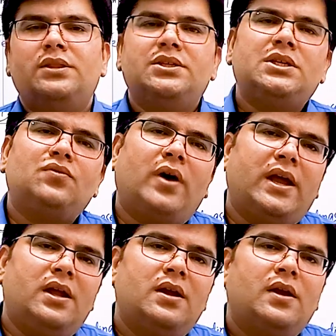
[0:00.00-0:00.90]
This is
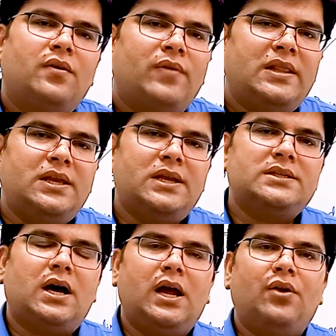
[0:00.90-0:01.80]
why when there
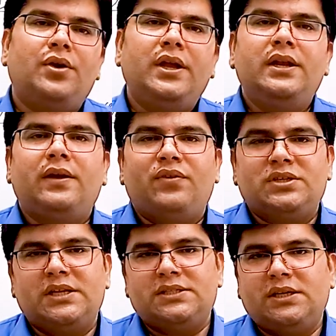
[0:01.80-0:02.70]
is iodine
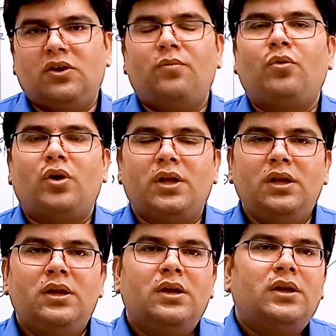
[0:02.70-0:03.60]
deficiency in our
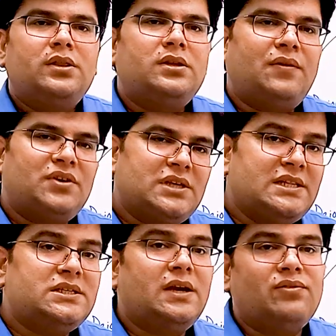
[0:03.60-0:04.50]
body, the
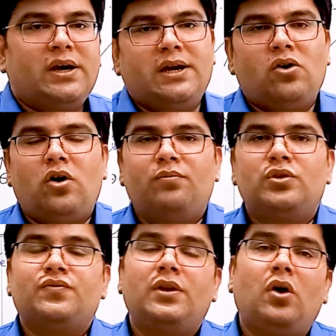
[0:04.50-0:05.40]
deficiency of thyroid
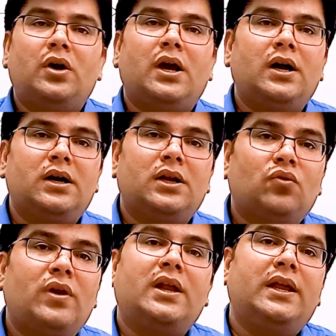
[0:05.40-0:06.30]
hormones will not occur
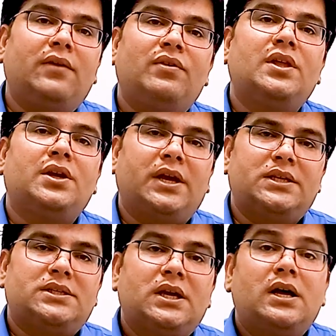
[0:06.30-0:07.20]
quickly within
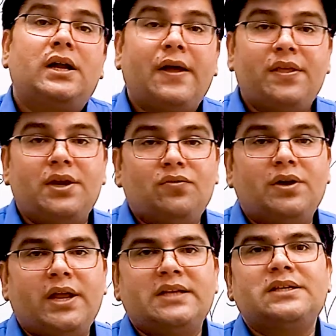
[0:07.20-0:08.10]
days. Rather, it
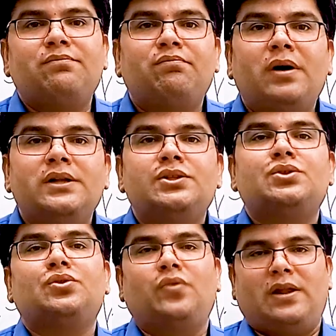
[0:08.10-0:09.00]
will take some
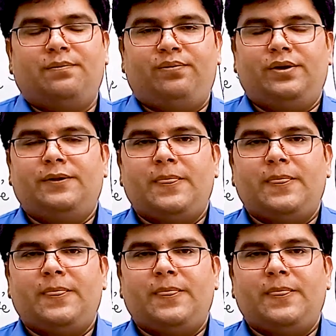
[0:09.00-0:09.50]
months to develop.